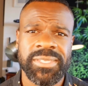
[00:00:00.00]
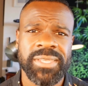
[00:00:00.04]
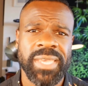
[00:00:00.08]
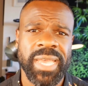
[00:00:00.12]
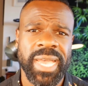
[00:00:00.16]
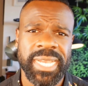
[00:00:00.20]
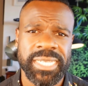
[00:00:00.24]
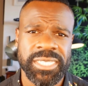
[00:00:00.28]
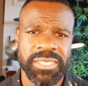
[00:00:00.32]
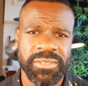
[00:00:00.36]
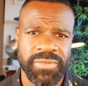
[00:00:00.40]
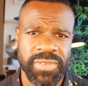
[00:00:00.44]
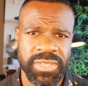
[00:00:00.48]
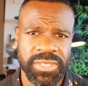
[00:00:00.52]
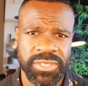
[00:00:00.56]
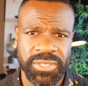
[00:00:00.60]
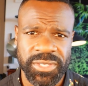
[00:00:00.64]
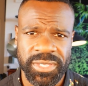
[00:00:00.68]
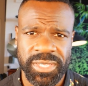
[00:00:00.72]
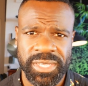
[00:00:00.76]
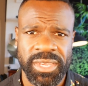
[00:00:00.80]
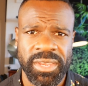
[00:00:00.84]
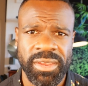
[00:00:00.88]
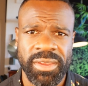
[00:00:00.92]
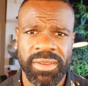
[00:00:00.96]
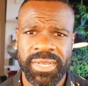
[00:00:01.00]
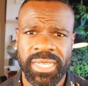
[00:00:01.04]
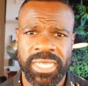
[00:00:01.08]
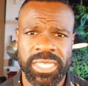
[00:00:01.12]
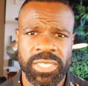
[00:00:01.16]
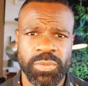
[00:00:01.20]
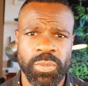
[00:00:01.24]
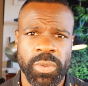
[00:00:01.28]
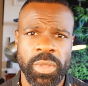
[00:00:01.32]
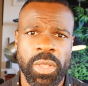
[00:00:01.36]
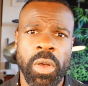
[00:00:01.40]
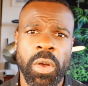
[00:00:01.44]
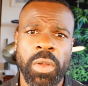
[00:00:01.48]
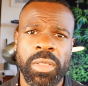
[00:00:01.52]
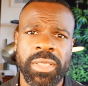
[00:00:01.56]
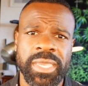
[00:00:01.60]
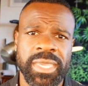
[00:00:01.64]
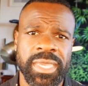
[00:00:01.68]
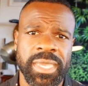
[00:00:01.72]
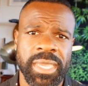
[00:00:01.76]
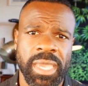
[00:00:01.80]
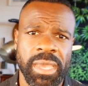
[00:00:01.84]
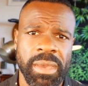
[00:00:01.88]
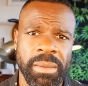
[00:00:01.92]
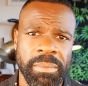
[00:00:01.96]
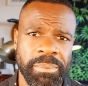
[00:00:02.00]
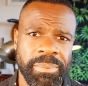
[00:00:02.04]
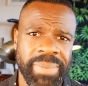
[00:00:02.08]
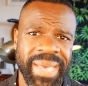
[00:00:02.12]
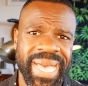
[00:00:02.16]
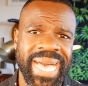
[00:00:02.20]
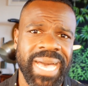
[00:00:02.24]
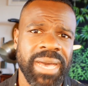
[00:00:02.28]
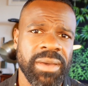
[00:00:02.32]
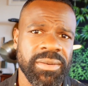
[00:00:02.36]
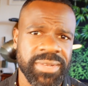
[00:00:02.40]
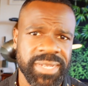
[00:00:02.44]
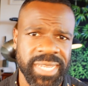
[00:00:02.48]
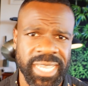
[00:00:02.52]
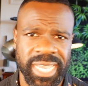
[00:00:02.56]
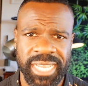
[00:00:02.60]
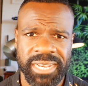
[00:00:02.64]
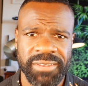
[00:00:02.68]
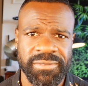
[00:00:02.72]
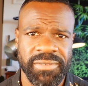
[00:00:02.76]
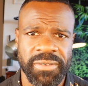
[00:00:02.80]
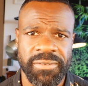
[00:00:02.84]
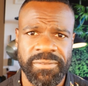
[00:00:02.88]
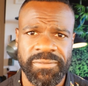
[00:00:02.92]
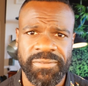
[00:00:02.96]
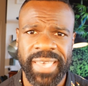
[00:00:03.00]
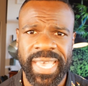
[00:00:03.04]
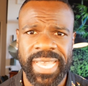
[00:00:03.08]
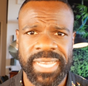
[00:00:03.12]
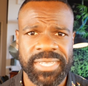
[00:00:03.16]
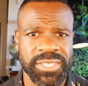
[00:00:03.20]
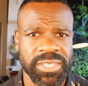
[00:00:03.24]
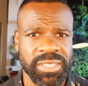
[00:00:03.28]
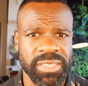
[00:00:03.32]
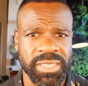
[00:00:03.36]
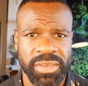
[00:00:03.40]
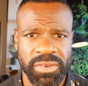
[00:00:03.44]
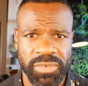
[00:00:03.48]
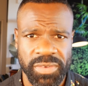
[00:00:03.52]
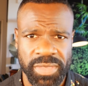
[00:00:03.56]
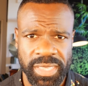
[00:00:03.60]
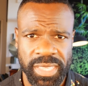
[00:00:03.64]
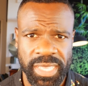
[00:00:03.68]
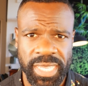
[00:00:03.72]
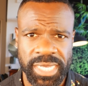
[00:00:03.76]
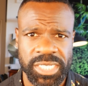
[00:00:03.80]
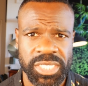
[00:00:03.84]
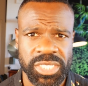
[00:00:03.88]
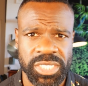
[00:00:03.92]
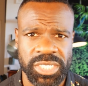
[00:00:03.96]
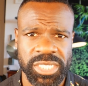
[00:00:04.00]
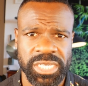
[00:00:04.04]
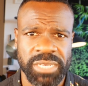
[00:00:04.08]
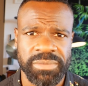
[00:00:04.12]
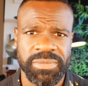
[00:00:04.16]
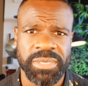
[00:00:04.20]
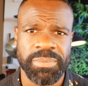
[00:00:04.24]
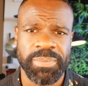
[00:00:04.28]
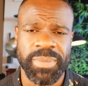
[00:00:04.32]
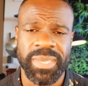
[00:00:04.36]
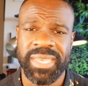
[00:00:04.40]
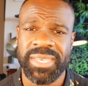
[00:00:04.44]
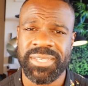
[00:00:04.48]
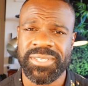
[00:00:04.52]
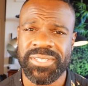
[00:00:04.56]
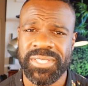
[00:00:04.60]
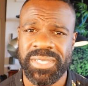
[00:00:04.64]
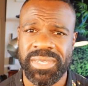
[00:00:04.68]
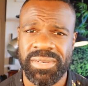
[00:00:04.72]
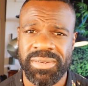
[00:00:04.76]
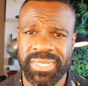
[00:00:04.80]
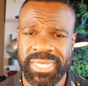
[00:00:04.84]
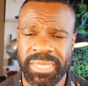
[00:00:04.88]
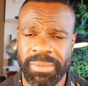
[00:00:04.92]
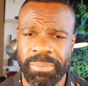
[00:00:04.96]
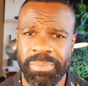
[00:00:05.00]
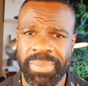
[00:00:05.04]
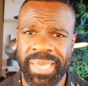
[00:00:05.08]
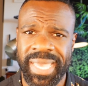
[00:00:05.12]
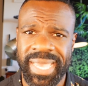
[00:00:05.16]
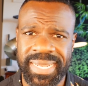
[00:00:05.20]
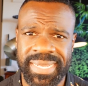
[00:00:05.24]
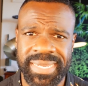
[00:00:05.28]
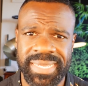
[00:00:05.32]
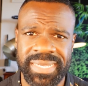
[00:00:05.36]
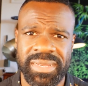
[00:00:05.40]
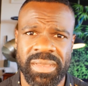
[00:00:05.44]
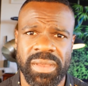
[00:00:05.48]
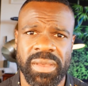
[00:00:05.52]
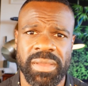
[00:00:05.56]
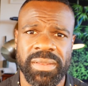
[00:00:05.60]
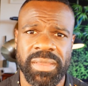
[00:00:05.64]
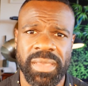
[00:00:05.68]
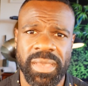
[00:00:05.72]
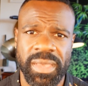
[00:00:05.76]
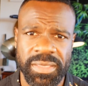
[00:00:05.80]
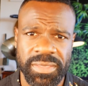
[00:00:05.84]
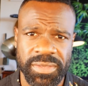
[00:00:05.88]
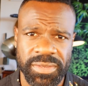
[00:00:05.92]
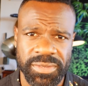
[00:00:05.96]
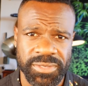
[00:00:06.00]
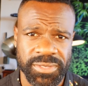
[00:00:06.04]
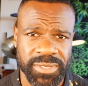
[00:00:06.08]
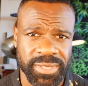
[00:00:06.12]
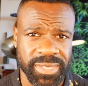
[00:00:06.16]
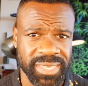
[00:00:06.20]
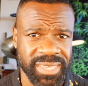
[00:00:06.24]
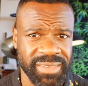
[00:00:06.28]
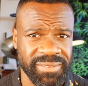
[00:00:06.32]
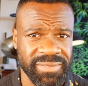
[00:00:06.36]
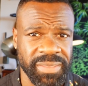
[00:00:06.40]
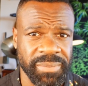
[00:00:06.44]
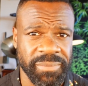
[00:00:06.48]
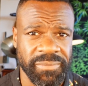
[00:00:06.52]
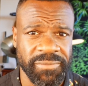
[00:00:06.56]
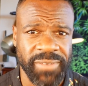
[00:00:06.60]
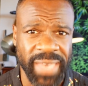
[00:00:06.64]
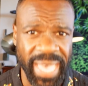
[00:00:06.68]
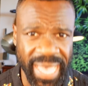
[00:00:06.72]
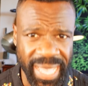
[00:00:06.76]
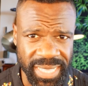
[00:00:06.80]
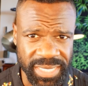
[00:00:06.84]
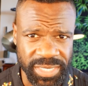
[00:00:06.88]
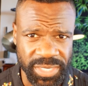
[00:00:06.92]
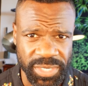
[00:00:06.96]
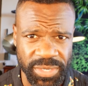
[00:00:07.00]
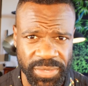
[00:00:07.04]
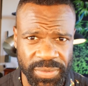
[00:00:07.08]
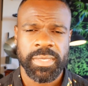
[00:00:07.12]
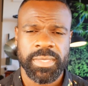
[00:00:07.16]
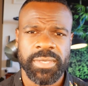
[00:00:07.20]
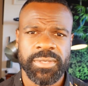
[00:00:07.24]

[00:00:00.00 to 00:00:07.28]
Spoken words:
kinds of insecurities will only compound negative effects in their relationships because they are dependent on others to give them value.